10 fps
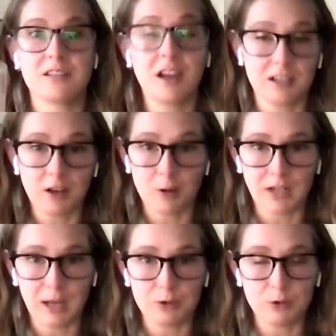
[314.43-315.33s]
not at all
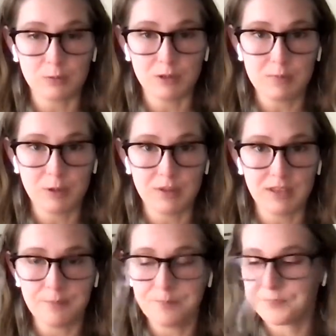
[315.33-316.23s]
what I would normally put with
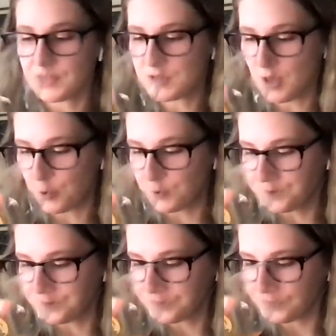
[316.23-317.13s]
it. So,